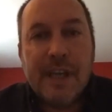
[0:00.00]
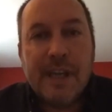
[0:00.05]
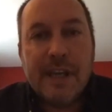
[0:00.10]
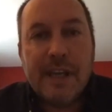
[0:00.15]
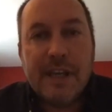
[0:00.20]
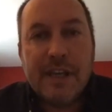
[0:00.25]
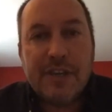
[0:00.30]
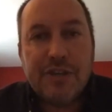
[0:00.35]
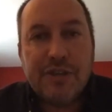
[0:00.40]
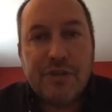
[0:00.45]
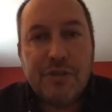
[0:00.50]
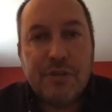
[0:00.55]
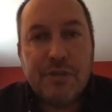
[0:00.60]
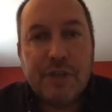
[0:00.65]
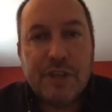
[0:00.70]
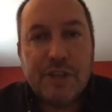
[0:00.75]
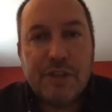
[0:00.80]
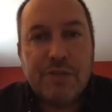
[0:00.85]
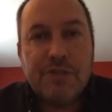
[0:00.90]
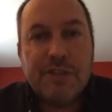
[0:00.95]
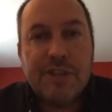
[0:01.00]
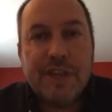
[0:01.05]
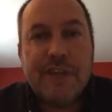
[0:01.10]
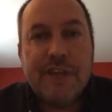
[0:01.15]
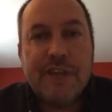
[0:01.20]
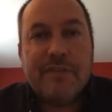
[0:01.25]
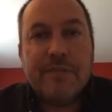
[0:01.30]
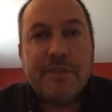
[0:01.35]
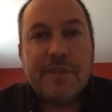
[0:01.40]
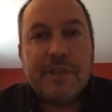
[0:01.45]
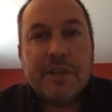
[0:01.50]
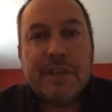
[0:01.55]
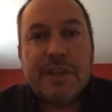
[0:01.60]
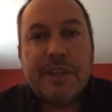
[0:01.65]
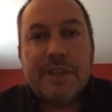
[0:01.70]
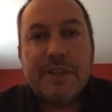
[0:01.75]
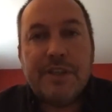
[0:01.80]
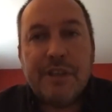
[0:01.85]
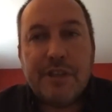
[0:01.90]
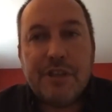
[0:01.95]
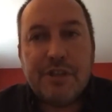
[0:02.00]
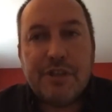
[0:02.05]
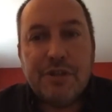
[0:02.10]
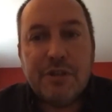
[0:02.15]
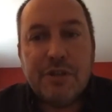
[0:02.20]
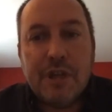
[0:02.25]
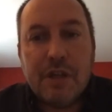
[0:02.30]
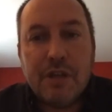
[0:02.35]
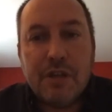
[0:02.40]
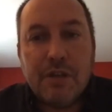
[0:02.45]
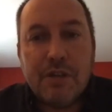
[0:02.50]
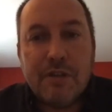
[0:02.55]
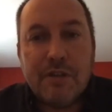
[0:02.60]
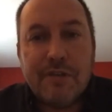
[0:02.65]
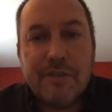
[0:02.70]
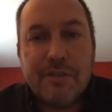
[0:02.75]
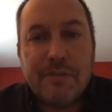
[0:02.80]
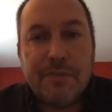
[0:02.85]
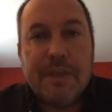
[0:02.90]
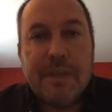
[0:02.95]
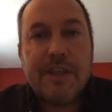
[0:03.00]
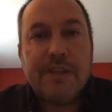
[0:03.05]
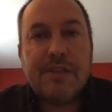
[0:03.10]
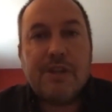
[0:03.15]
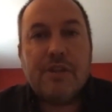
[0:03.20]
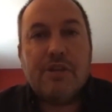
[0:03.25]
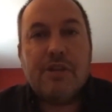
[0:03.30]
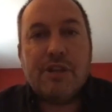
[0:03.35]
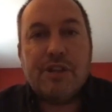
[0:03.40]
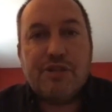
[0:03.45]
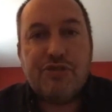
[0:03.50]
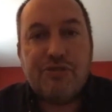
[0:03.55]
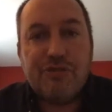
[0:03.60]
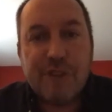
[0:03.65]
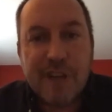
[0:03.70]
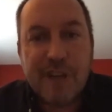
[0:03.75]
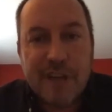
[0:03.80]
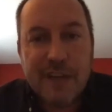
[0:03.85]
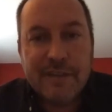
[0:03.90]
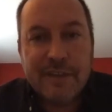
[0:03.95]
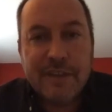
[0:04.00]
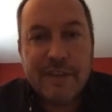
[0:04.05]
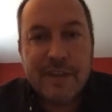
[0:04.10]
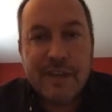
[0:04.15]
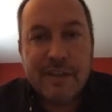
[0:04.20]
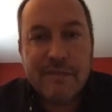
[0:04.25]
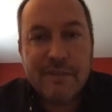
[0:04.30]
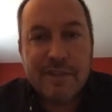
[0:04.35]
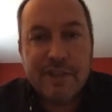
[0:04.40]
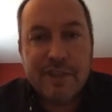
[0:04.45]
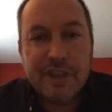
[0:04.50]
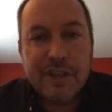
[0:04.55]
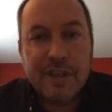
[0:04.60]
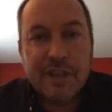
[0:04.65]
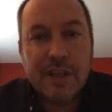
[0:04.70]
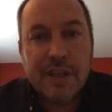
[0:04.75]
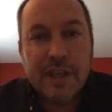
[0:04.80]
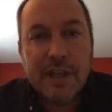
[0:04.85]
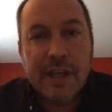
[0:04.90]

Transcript: It took, as you say, from the leader, it took a lot of repeats, a lot of driving that vision.